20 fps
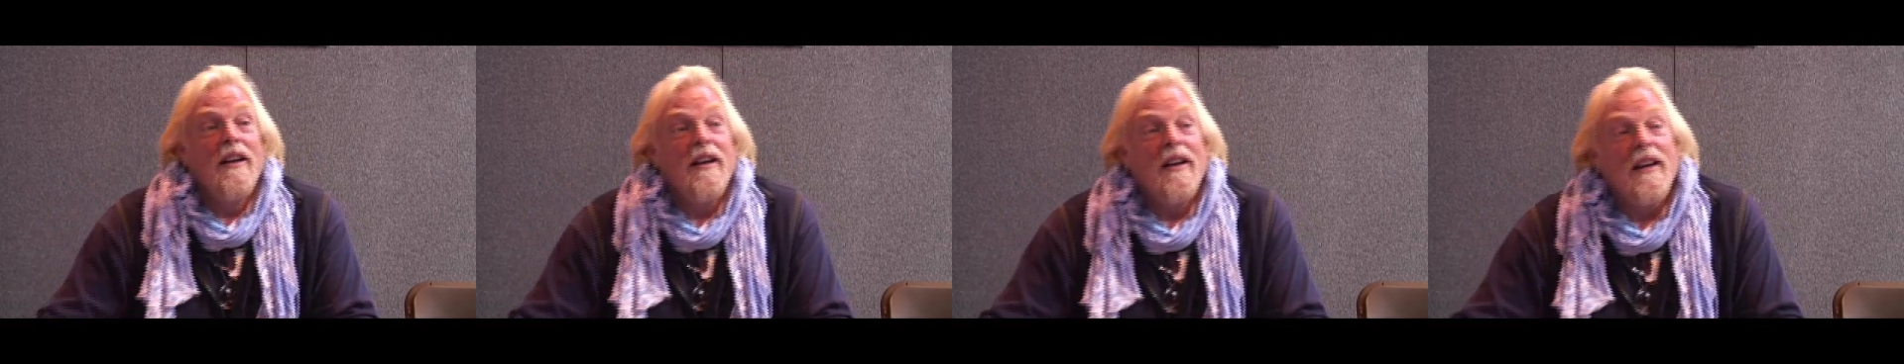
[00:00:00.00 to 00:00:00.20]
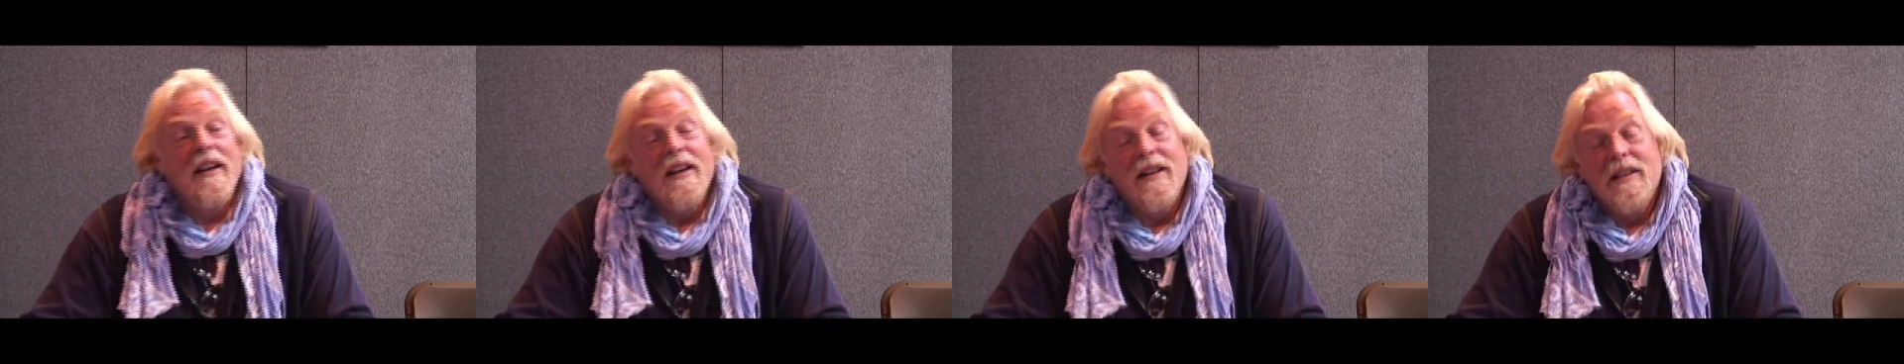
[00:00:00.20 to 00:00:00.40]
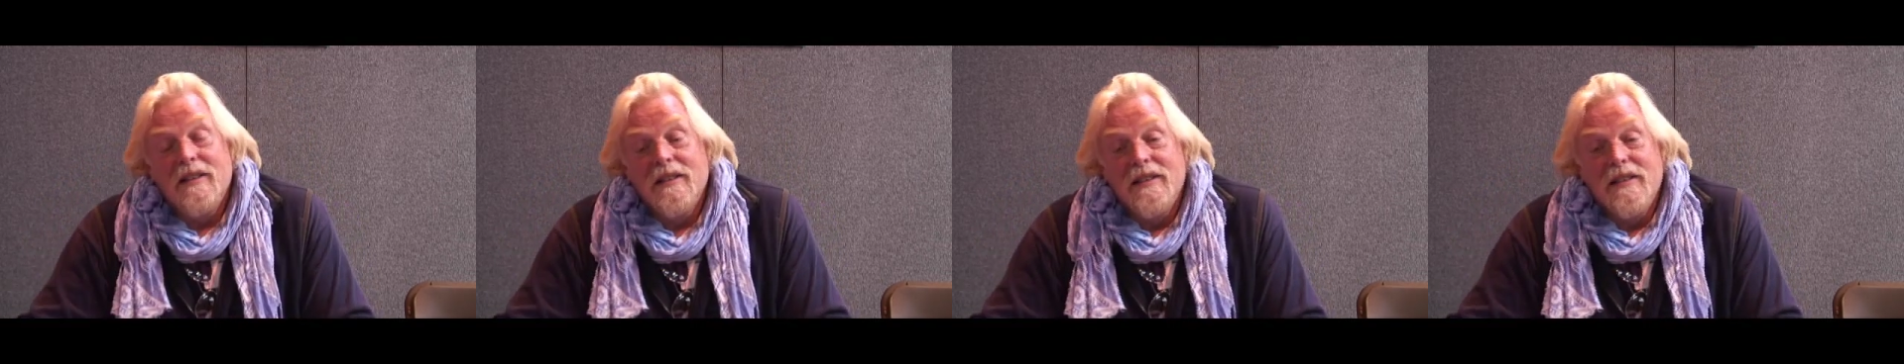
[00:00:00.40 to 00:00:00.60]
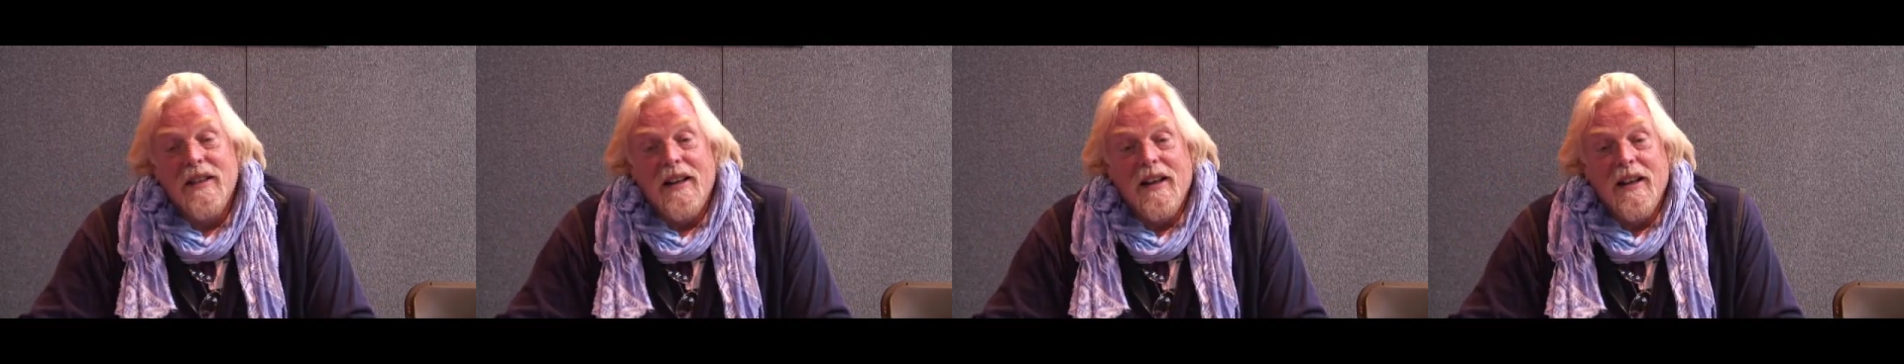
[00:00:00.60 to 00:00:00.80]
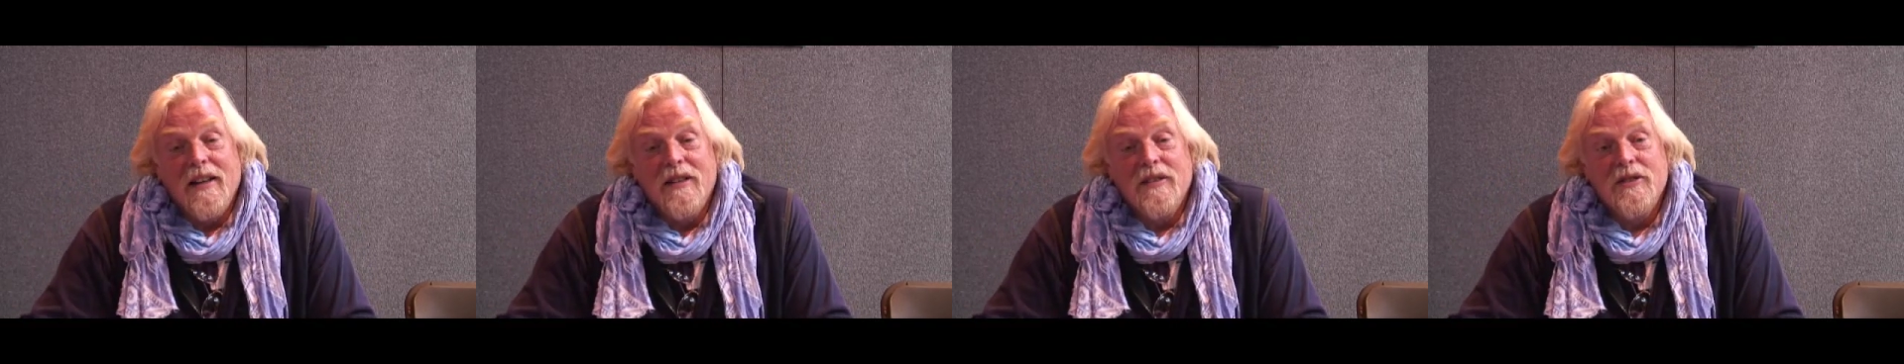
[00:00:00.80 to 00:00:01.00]
And
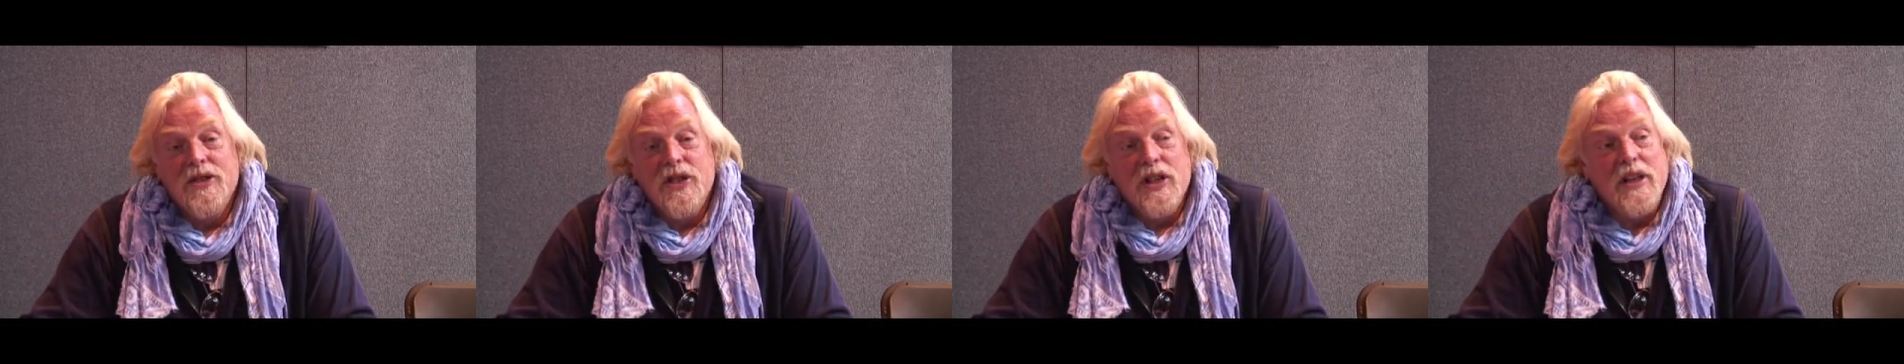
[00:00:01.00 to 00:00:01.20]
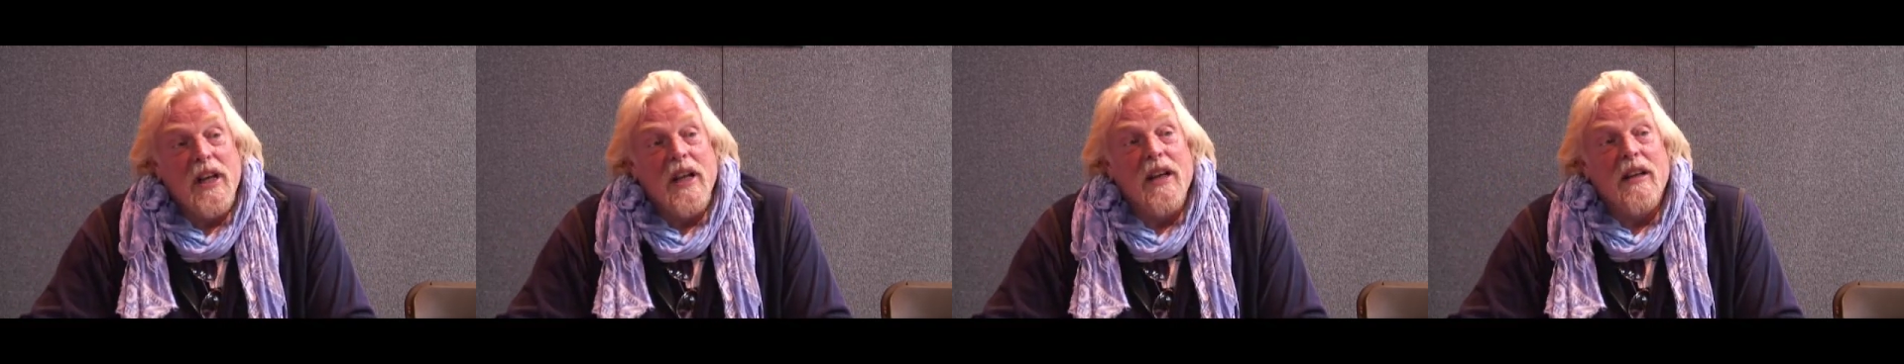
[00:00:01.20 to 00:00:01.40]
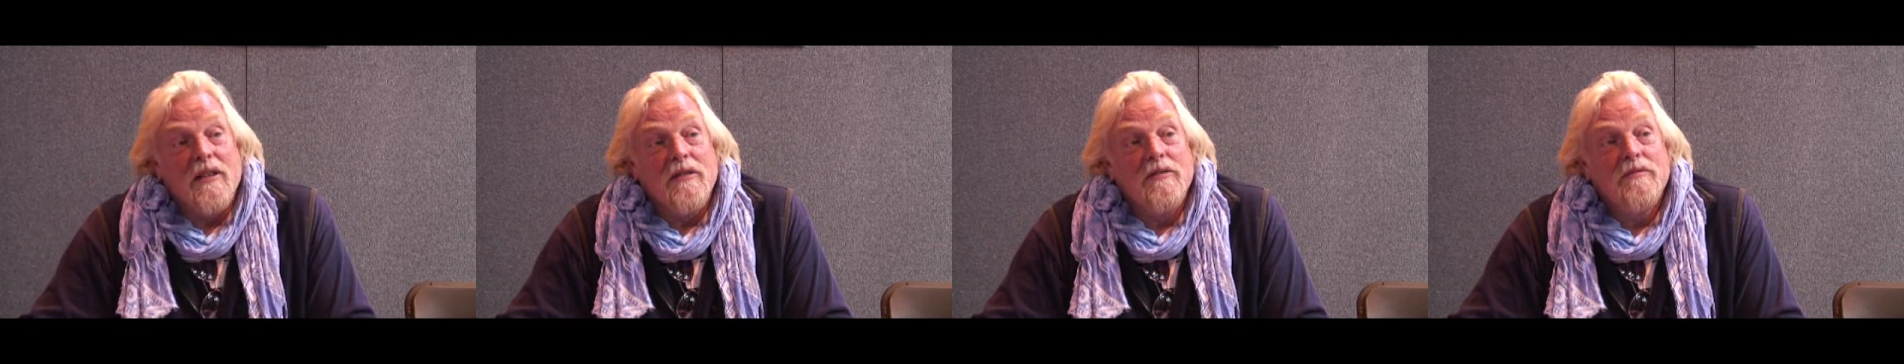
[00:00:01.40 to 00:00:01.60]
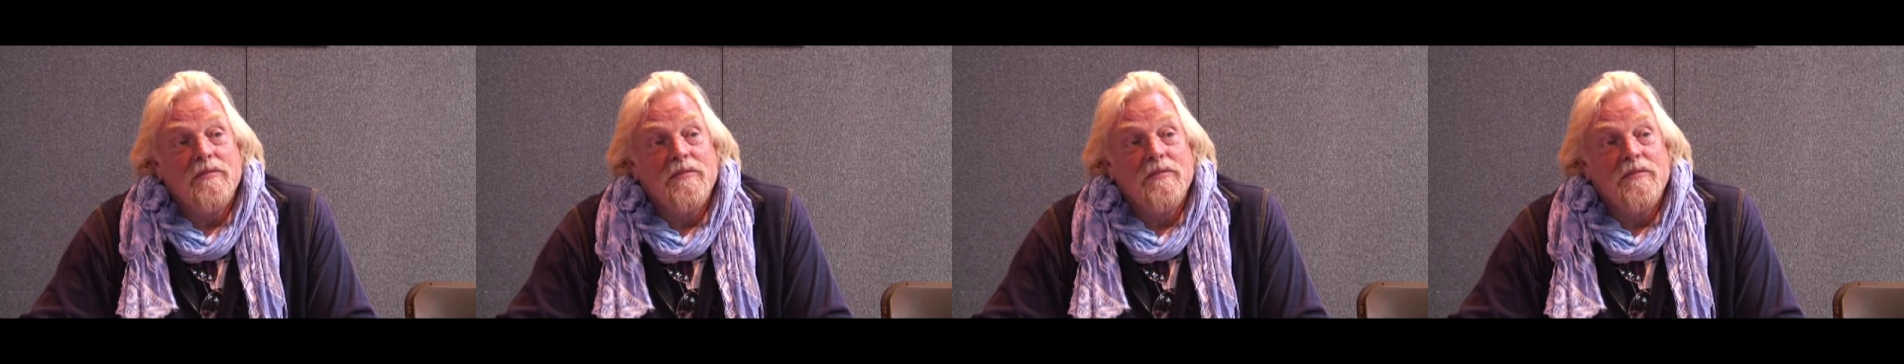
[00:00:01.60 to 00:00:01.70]
she did.